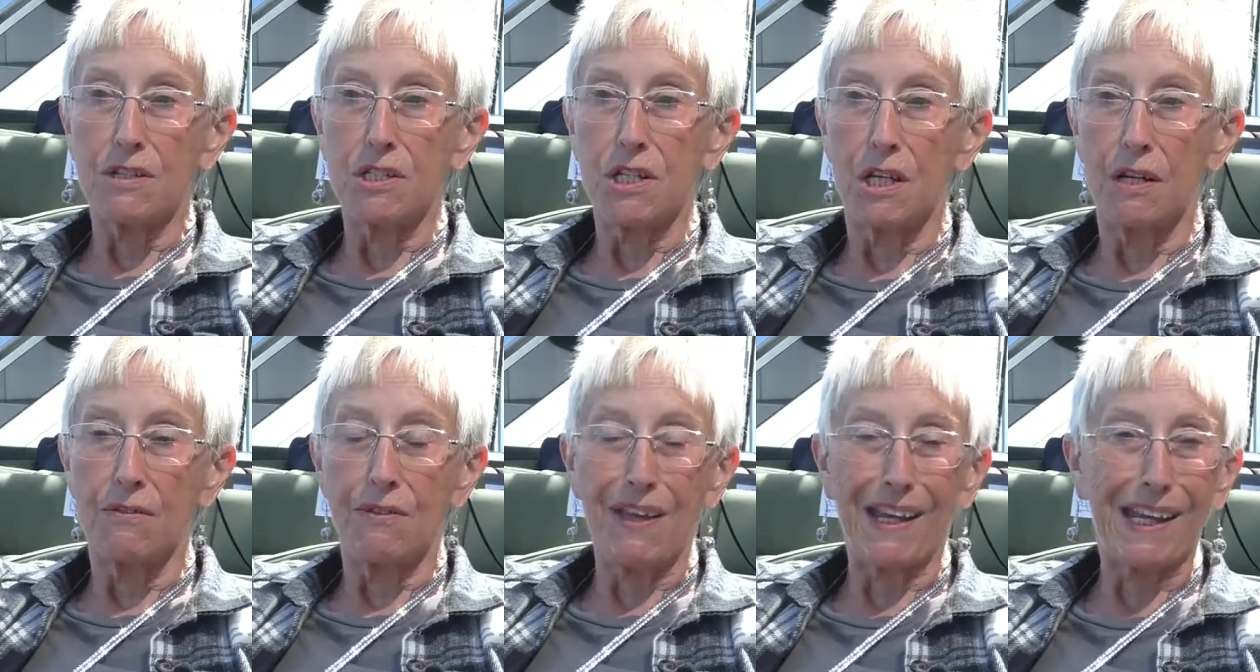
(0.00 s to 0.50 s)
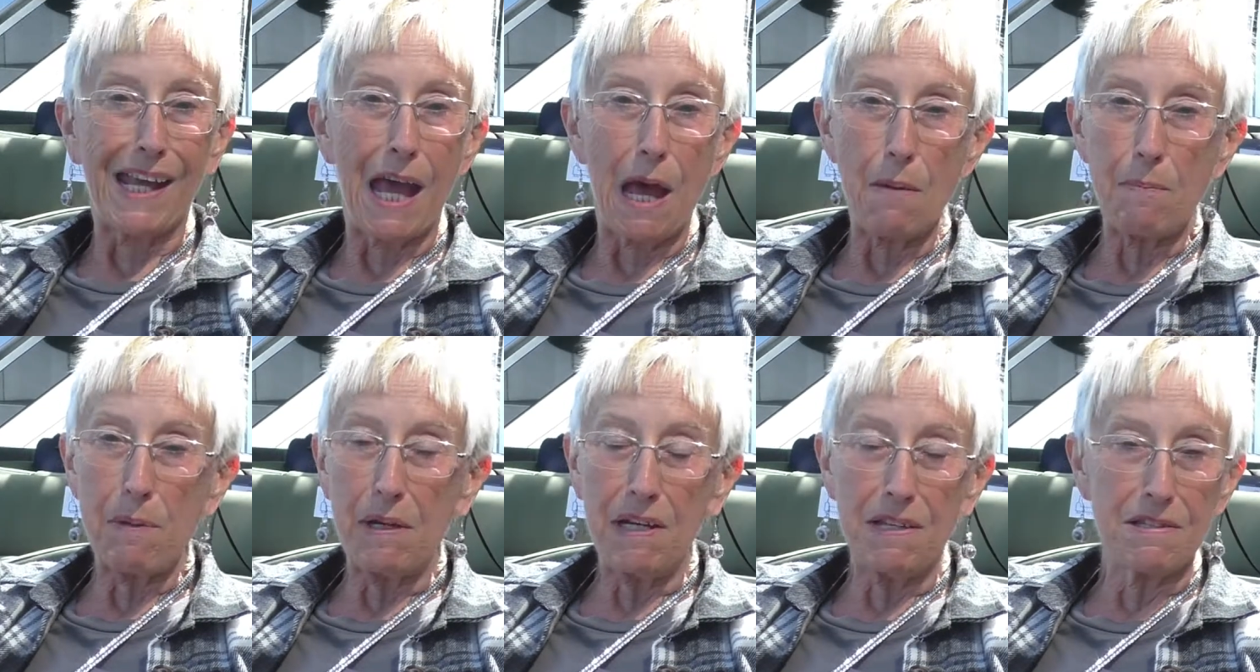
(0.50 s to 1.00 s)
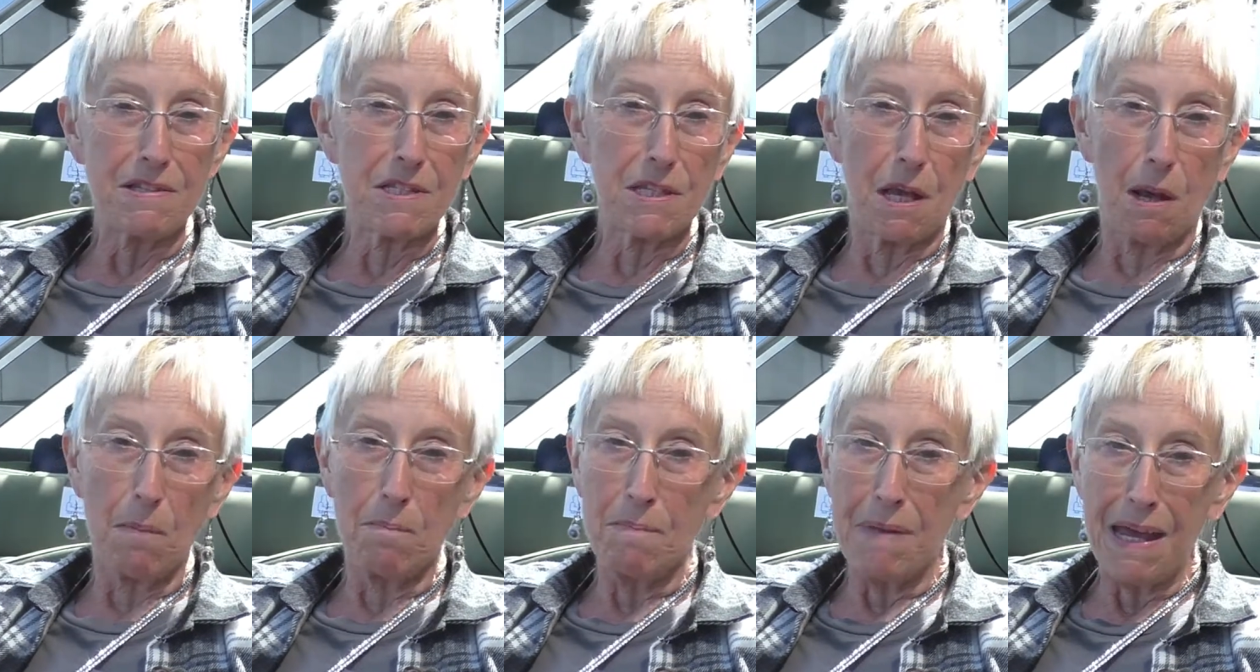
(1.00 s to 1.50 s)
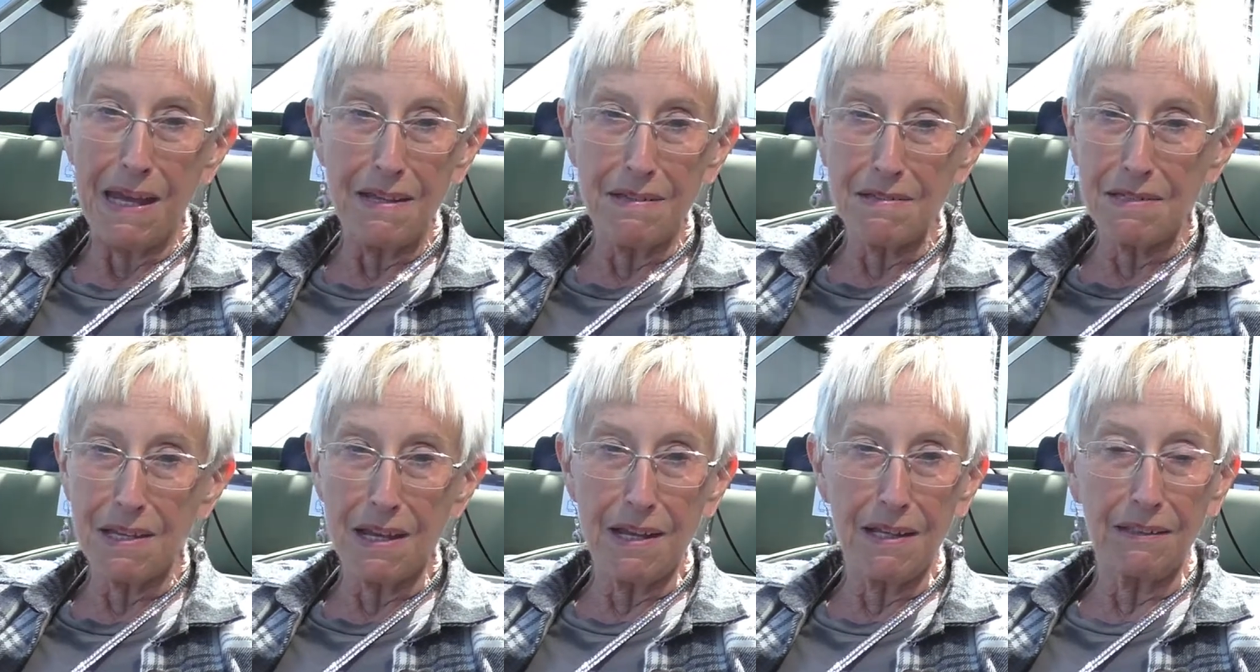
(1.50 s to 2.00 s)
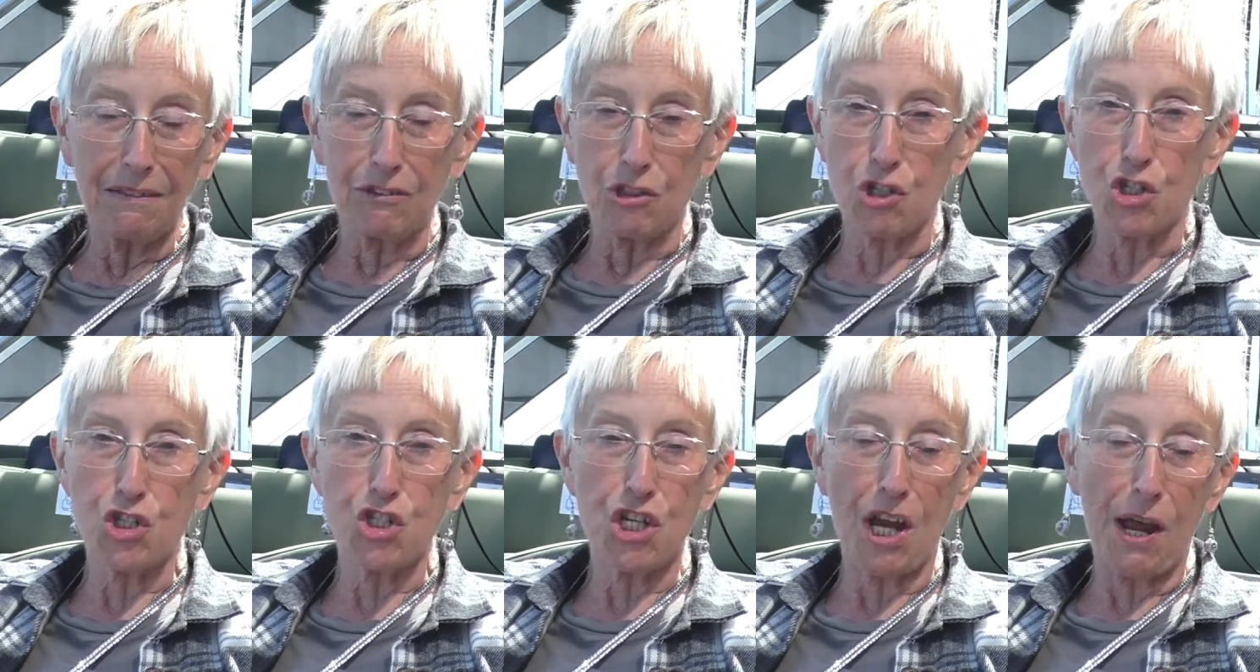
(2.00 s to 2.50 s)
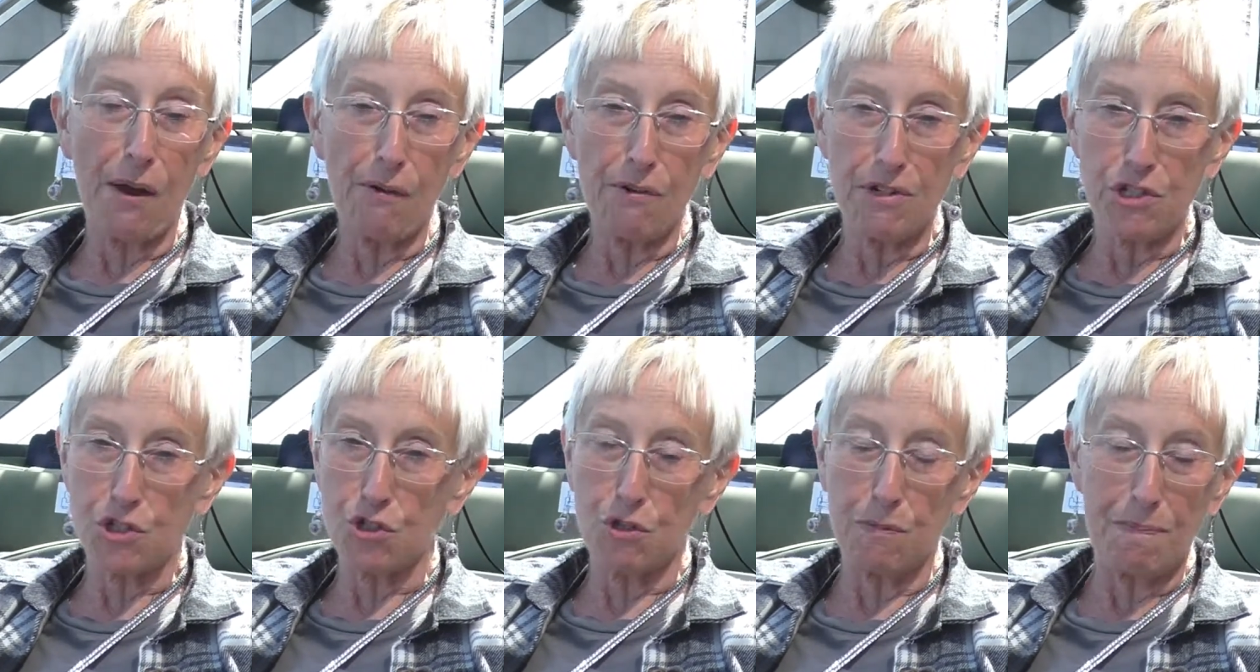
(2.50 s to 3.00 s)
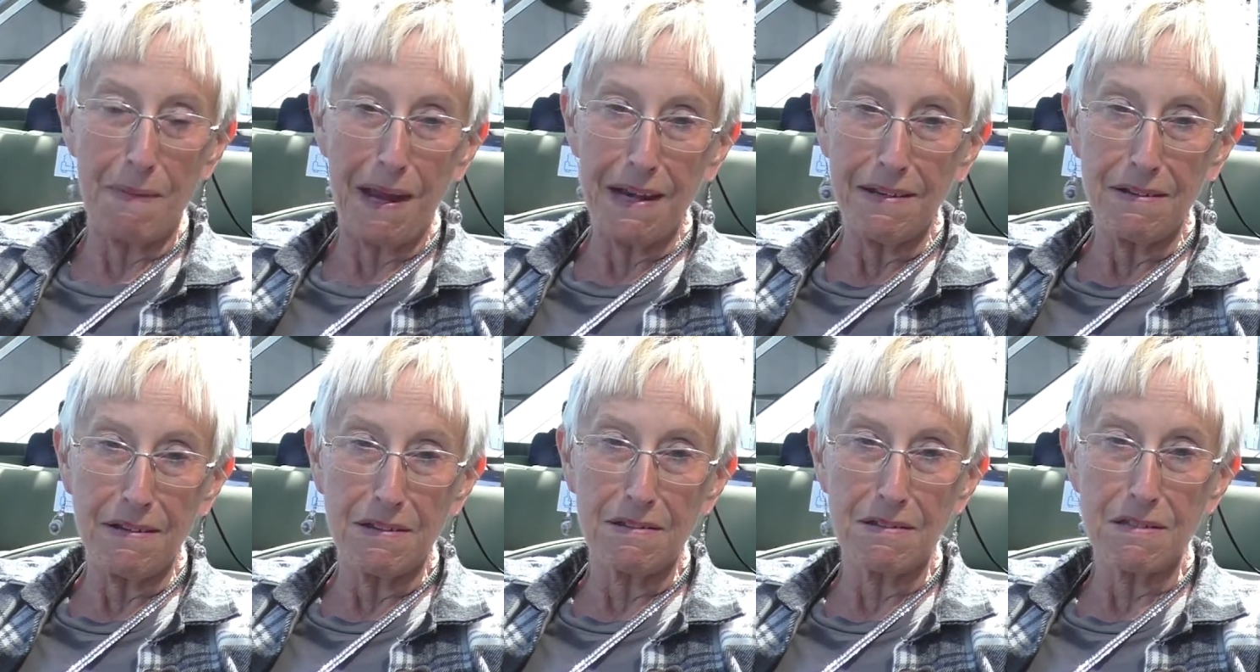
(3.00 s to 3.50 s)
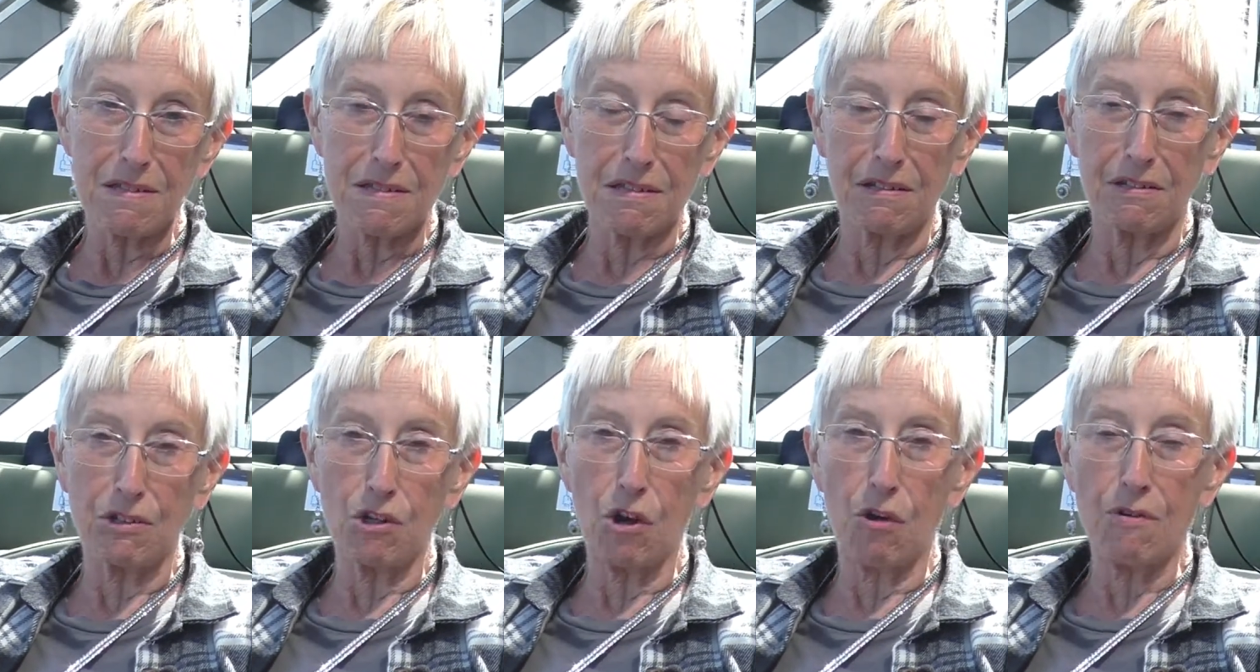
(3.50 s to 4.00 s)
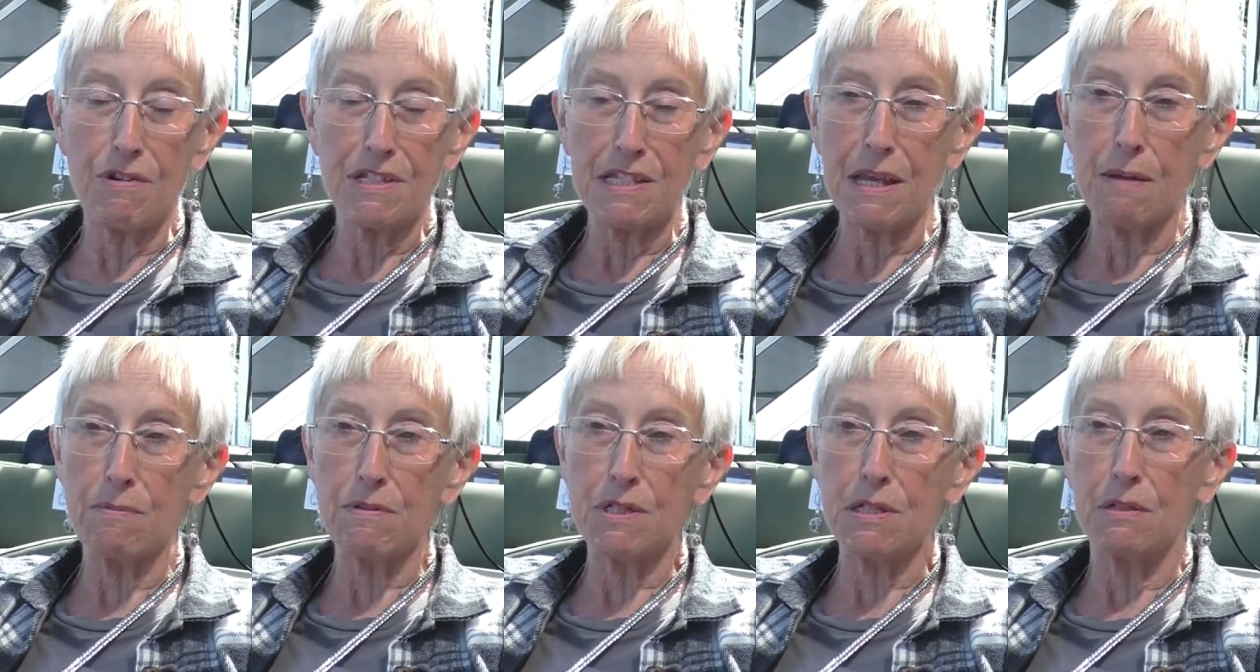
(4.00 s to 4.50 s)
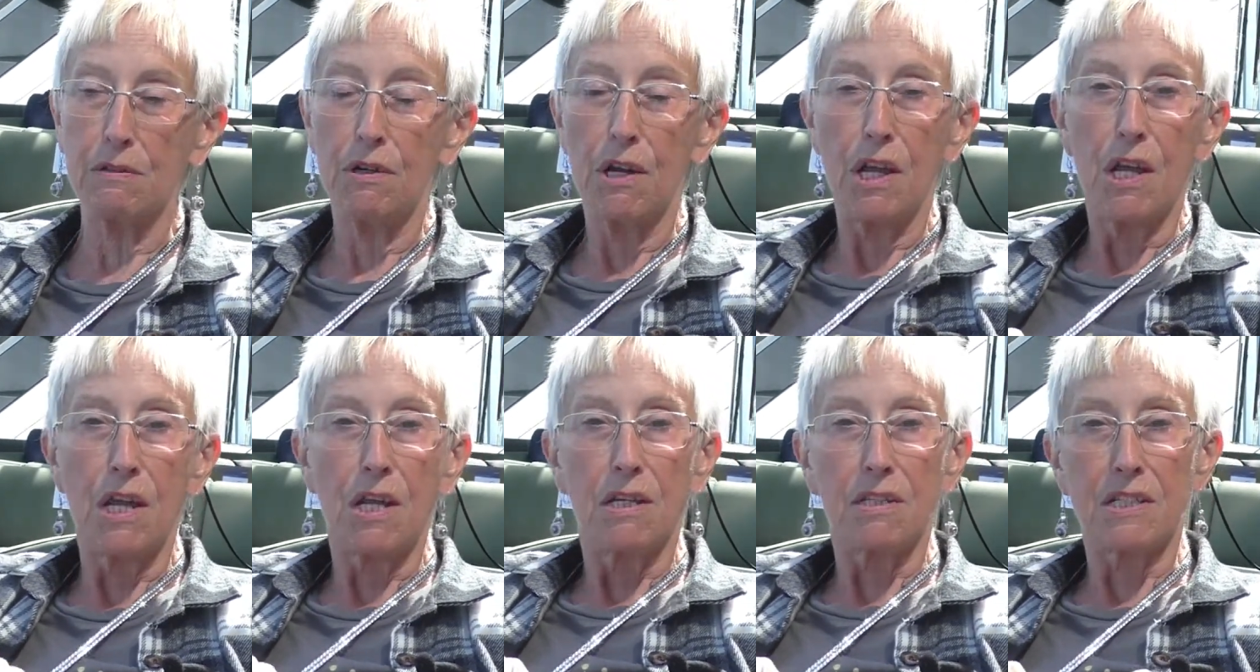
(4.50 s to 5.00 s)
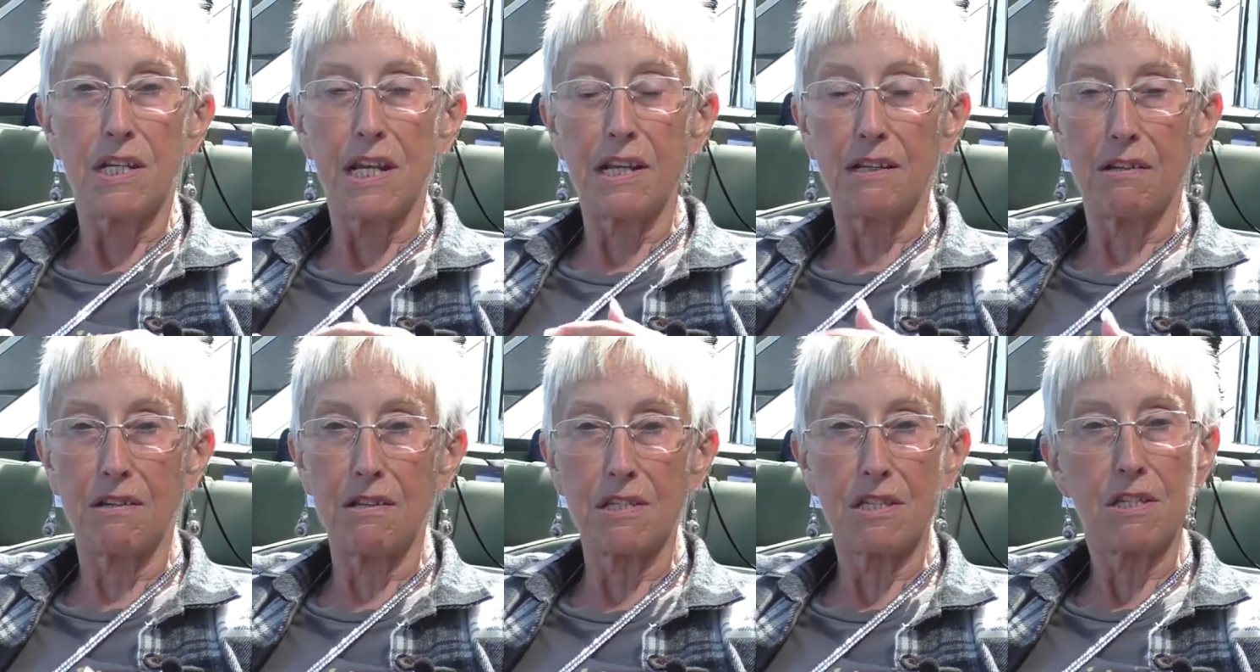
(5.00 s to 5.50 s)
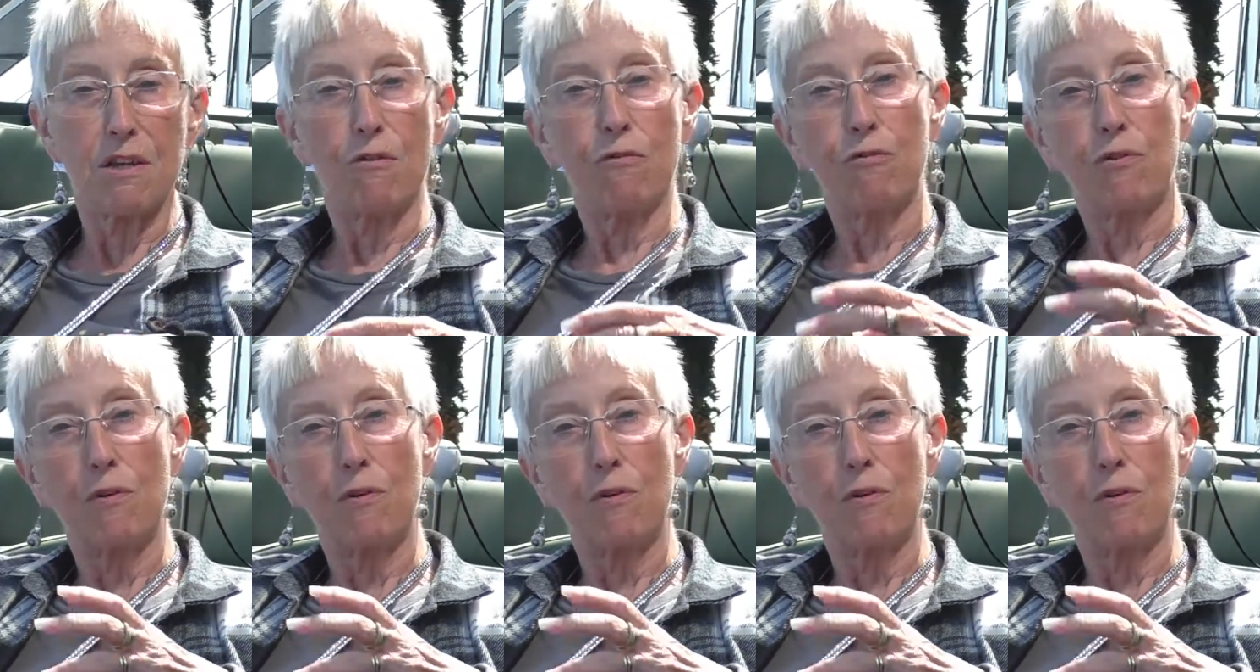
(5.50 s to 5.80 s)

the cabin is amazing, the shower is tremendous, that Laurie is able to take herself